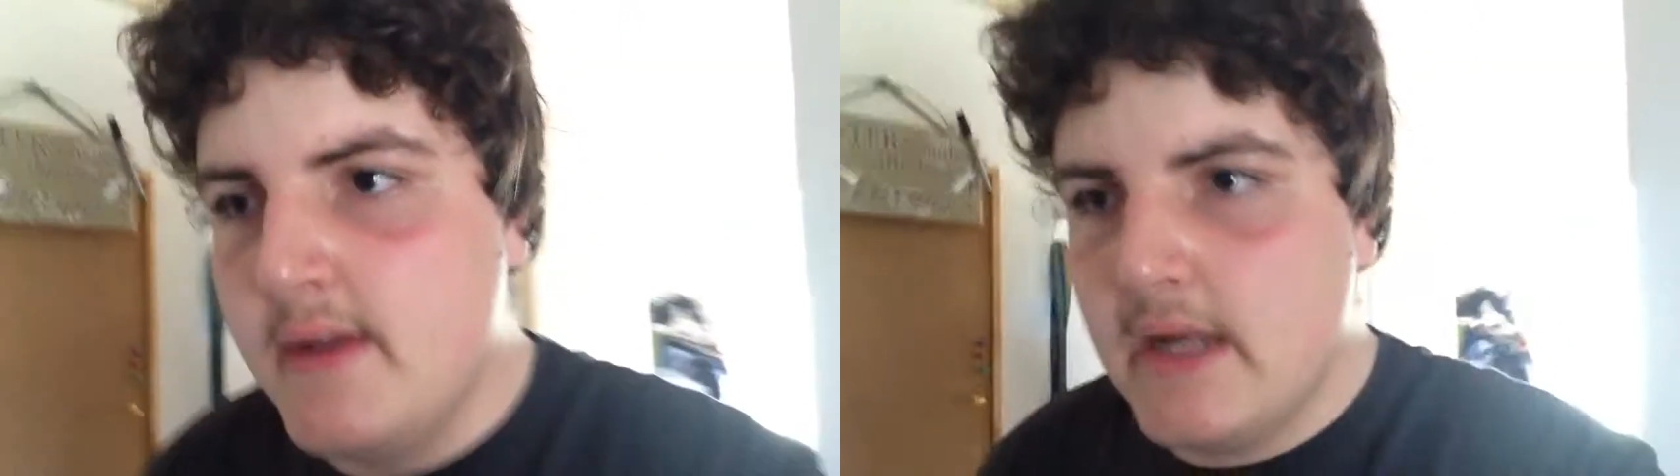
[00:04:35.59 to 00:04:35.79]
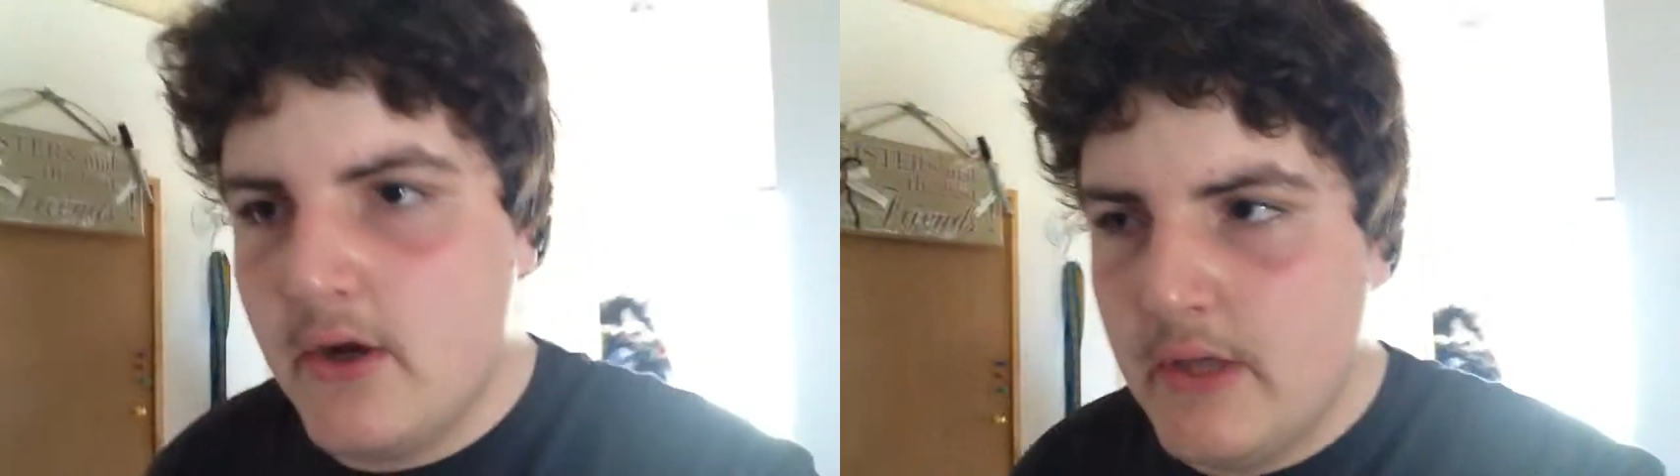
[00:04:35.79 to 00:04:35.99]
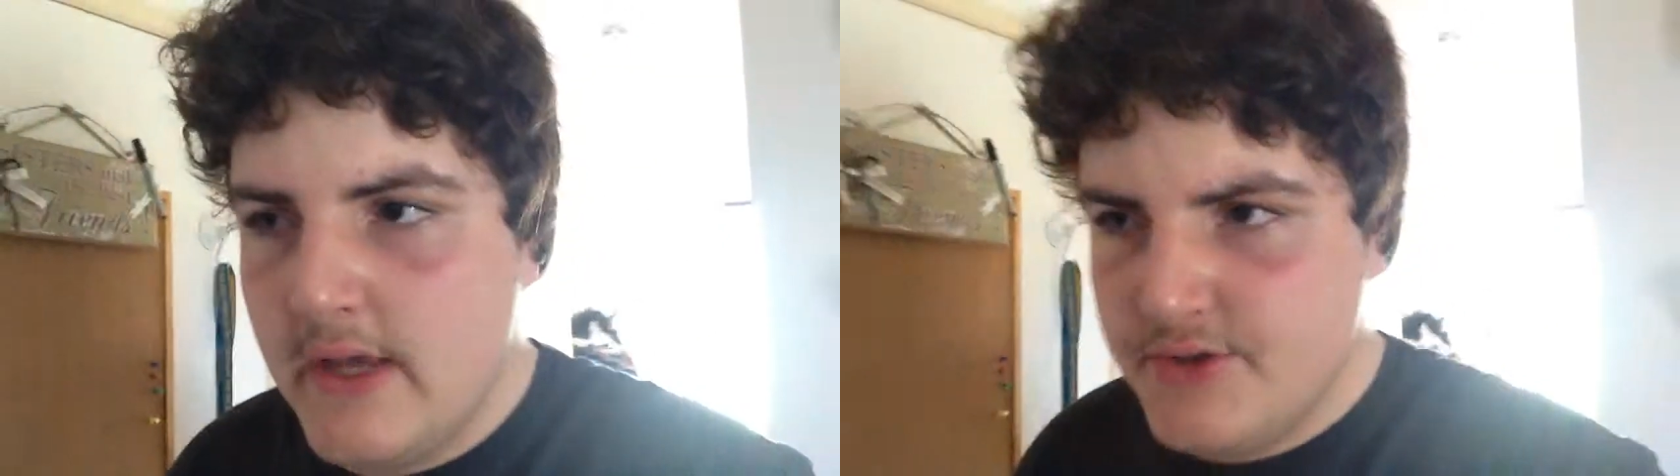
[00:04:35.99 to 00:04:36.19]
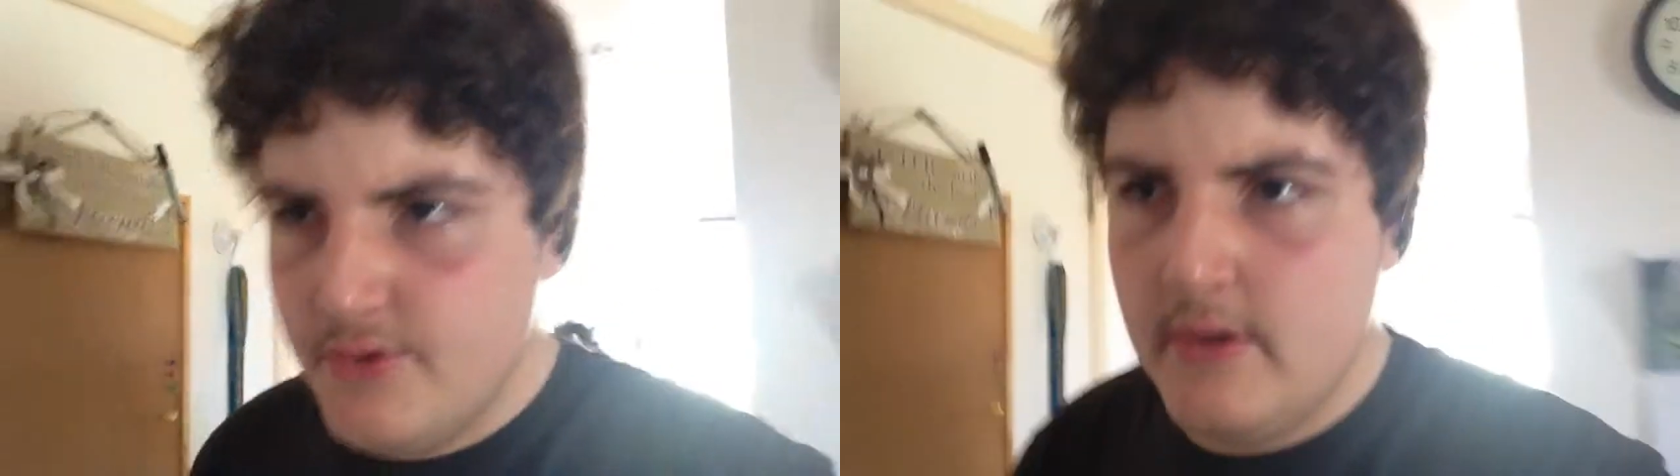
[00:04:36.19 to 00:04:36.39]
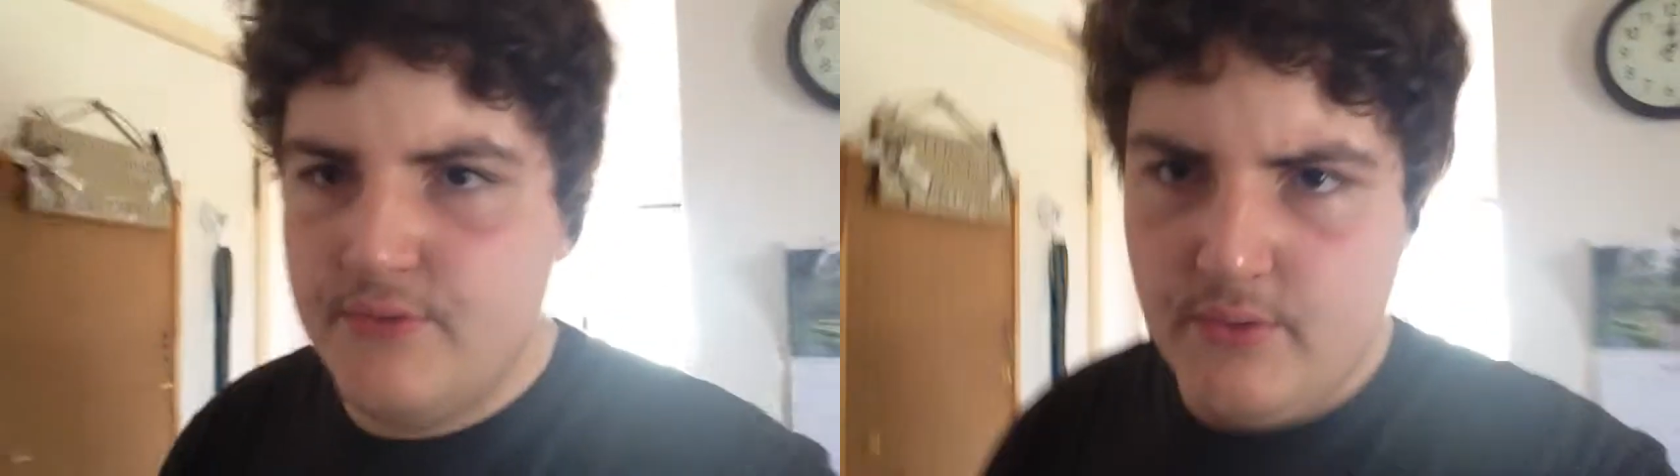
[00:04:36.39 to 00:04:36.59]
Now, as
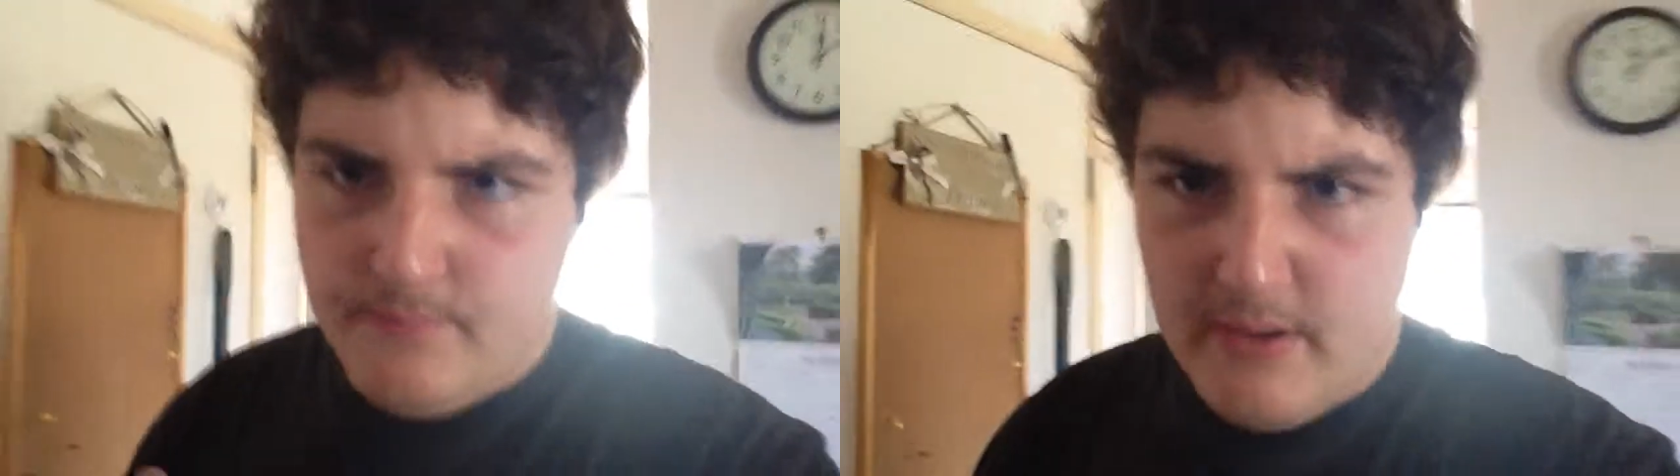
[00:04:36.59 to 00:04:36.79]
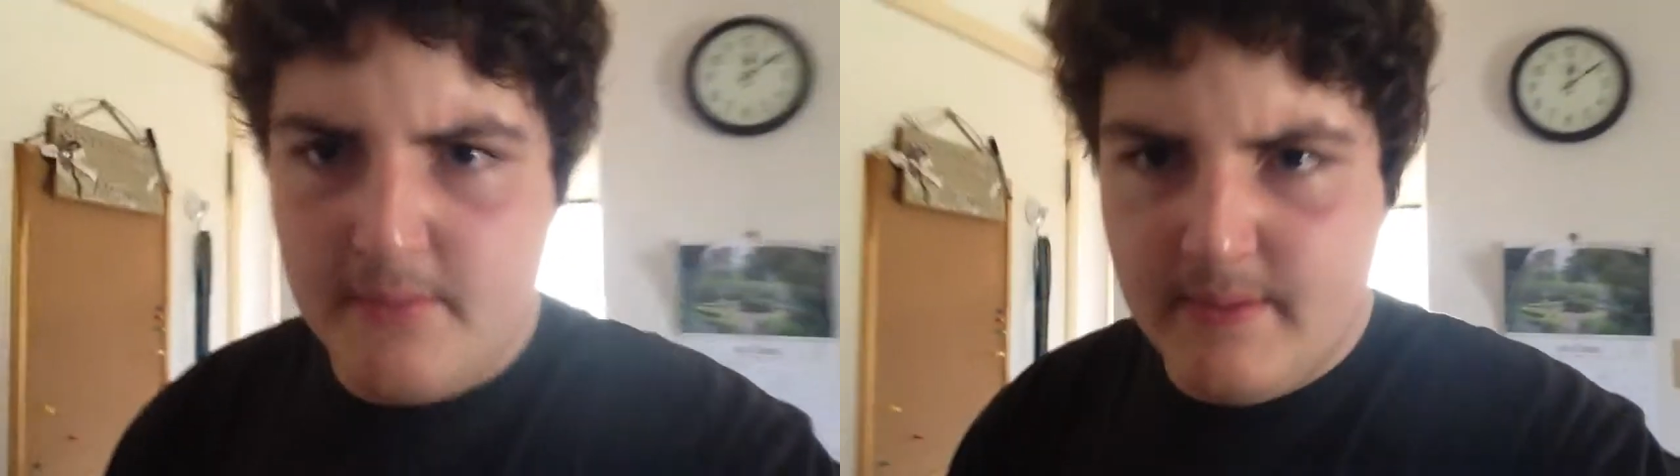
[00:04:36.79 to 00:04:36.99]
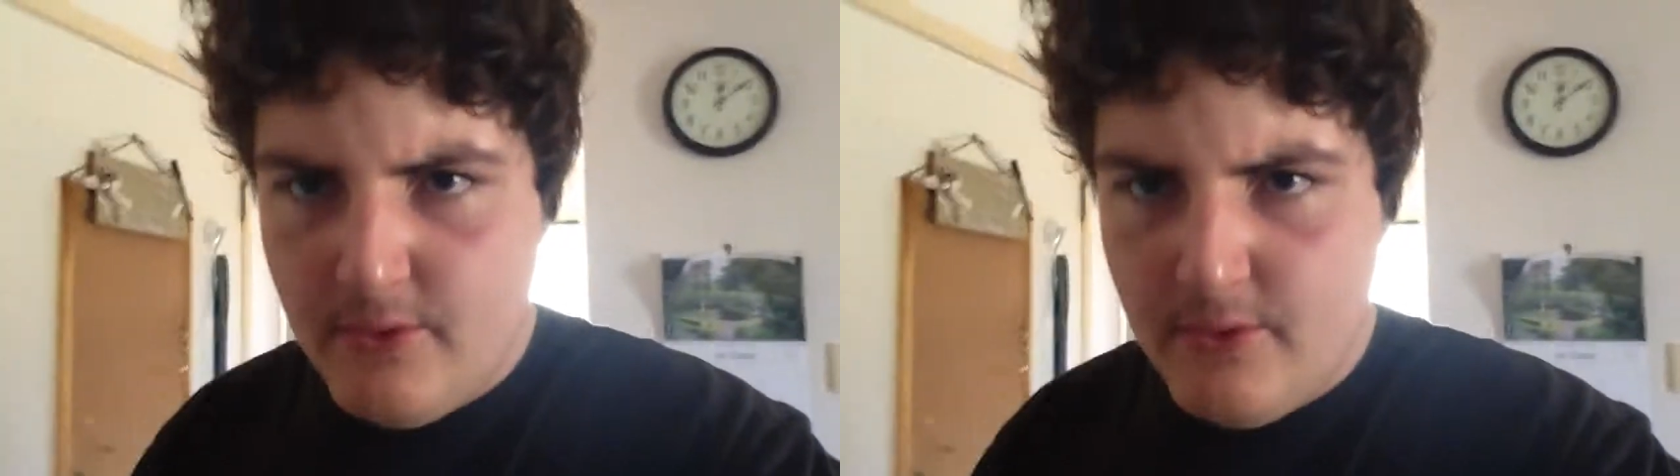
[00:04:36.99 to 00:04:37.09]
you if you probably